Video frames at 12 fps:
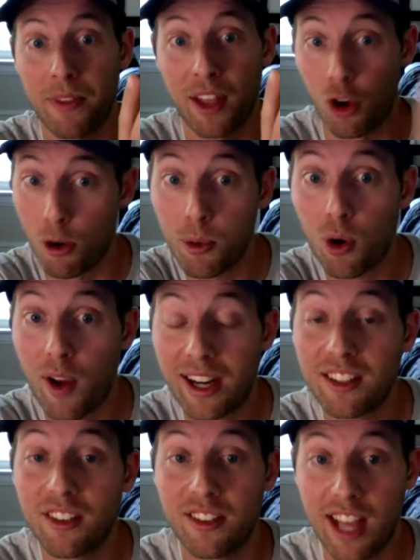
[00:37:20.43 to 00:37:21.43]
and Homo
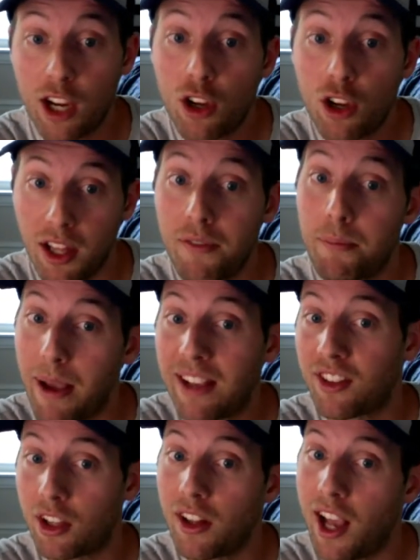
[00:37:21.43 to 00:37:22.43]
erectus, they could live
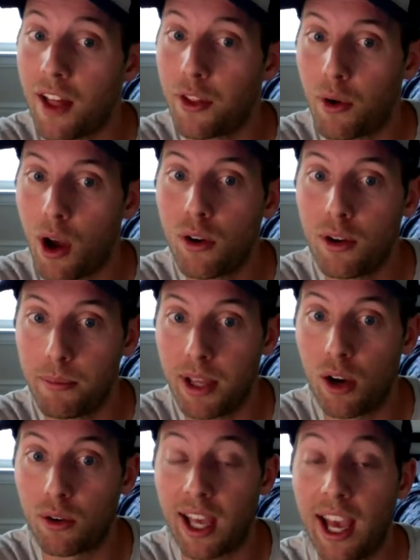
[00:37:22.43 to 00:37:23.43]
basically on their own and be
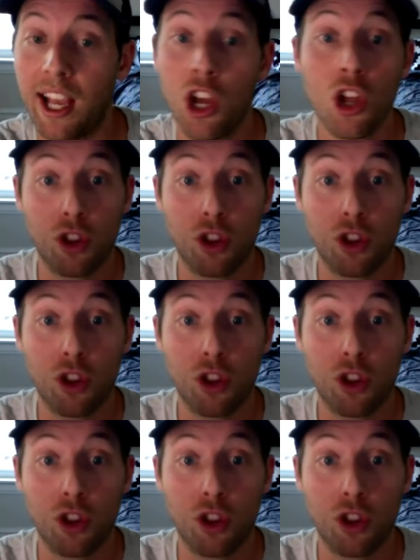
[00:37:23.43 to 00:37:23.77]
okay.